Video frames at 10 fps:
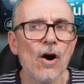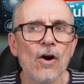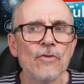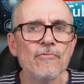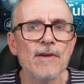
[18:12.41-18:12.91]

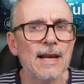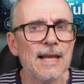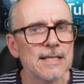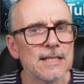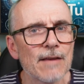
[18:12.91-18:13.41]

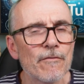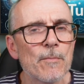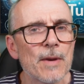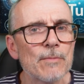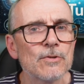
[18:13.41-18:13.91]
unrealistic for
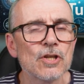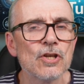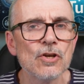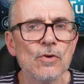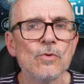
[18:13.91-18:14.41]
people to
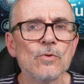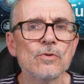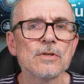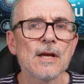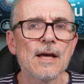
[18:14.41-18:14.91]
use